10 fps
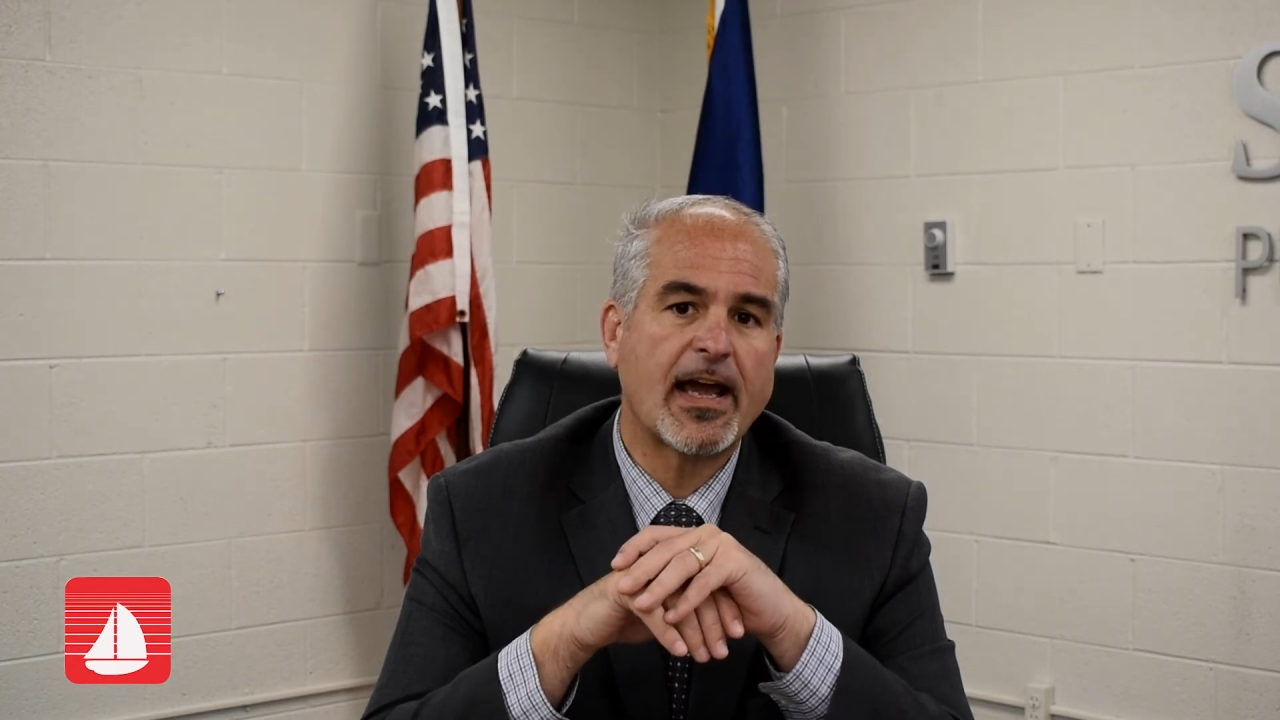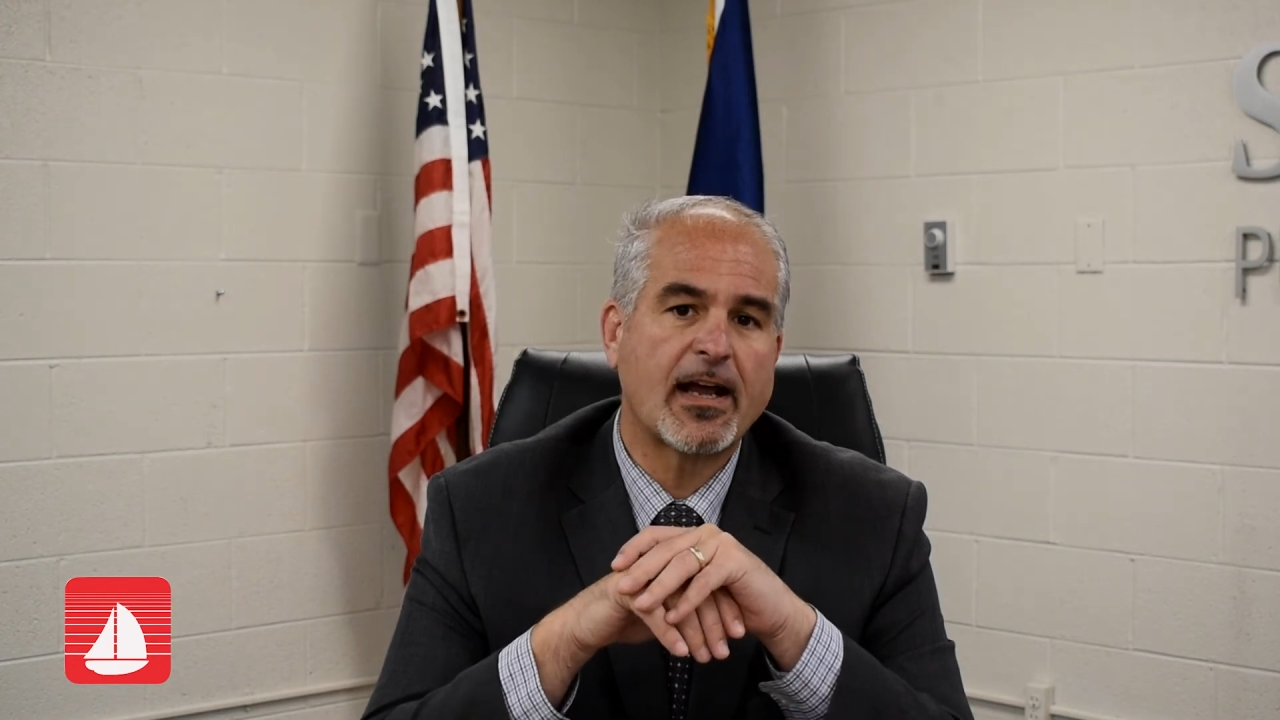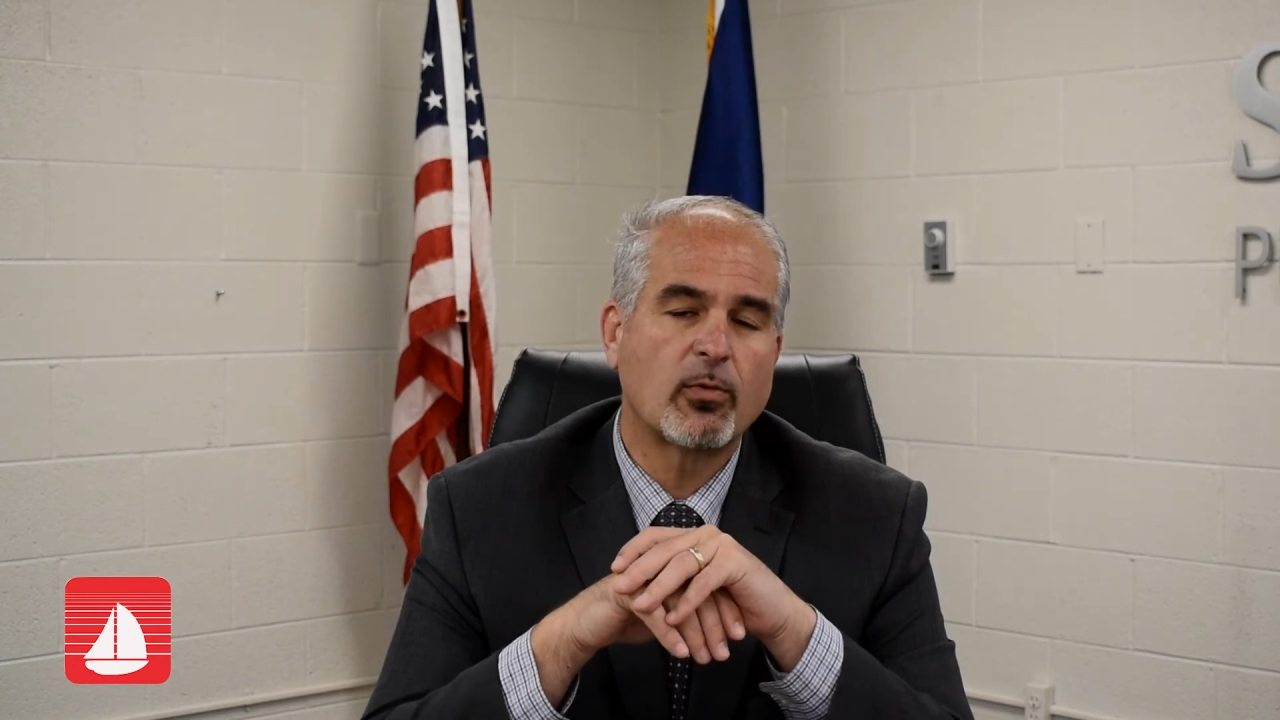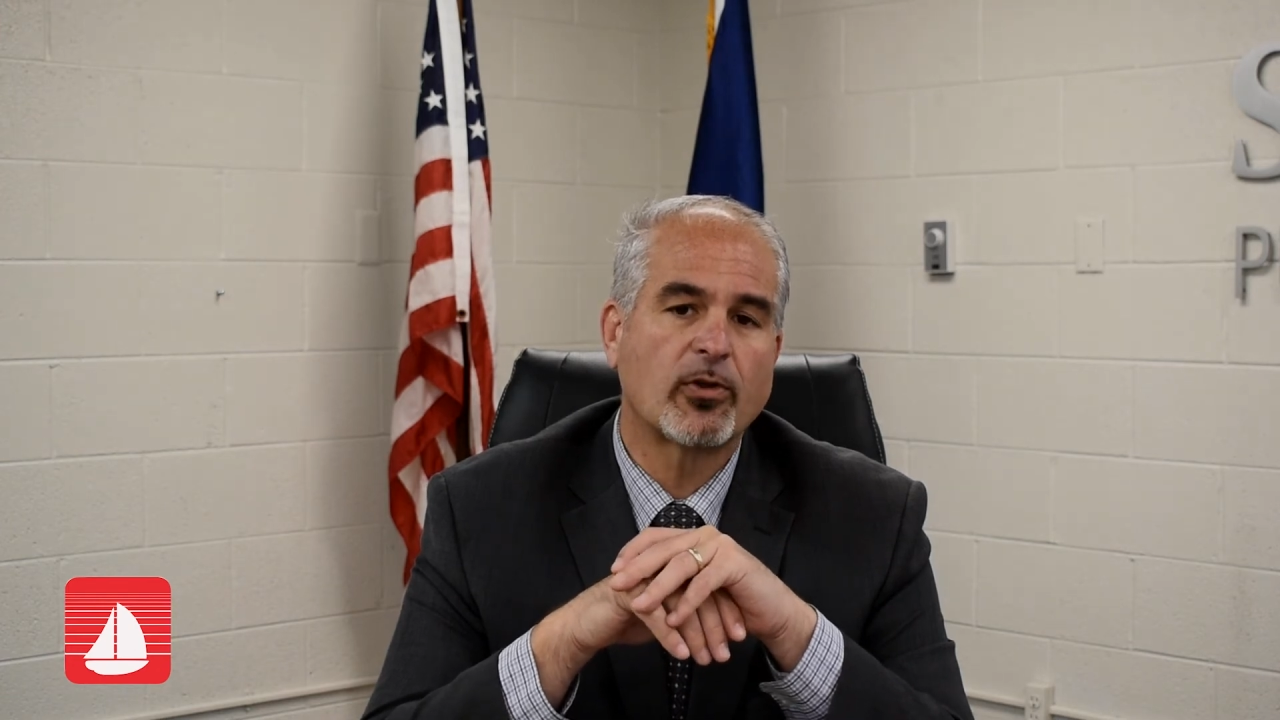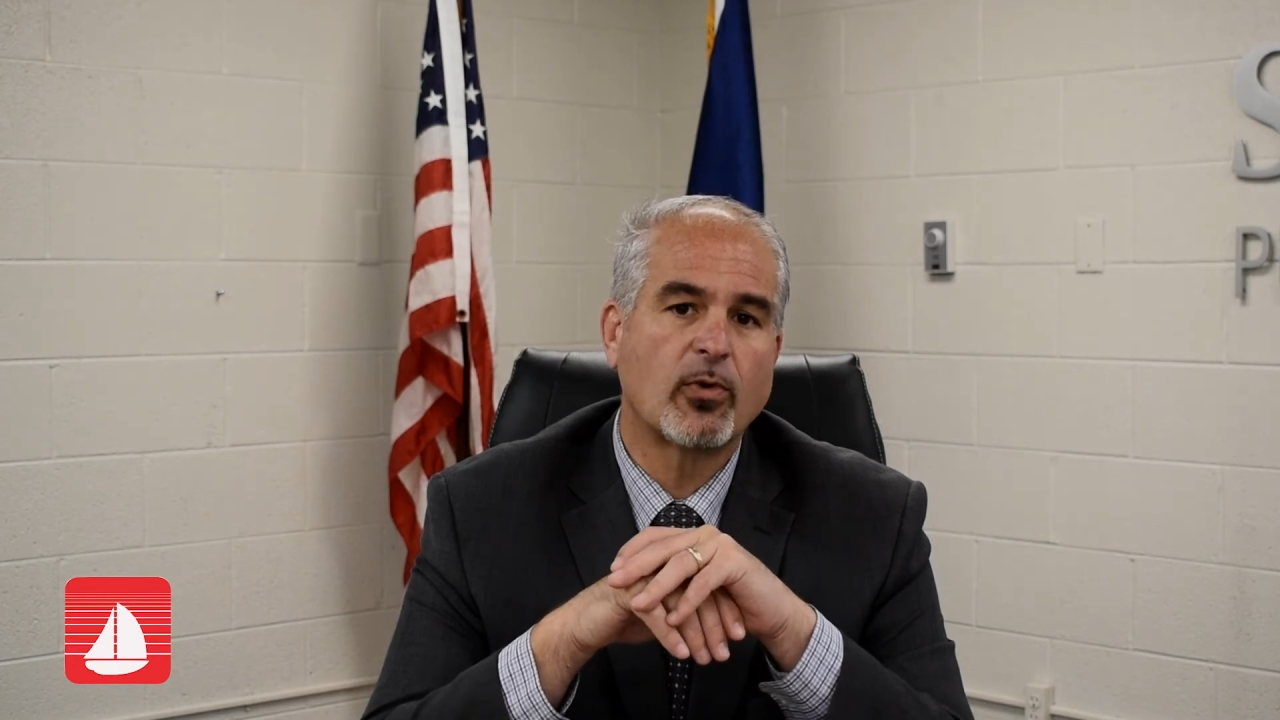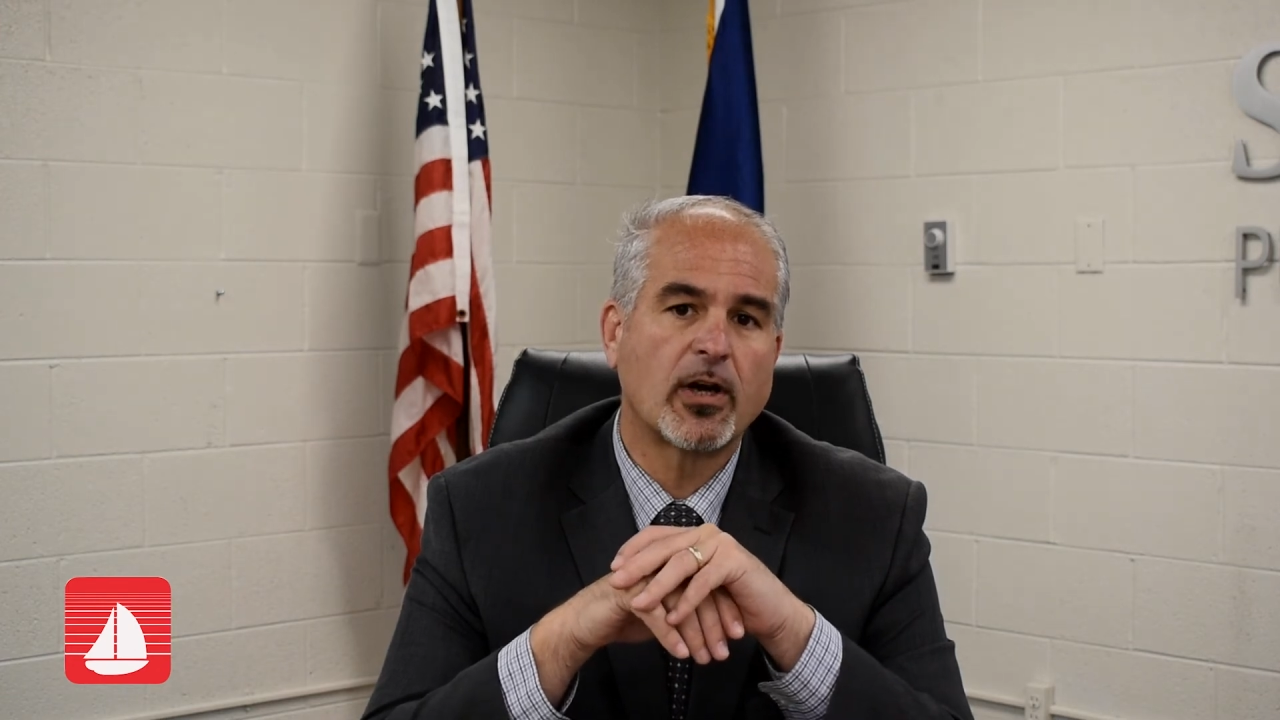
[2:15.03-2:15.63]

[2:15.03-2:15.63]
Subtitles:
had with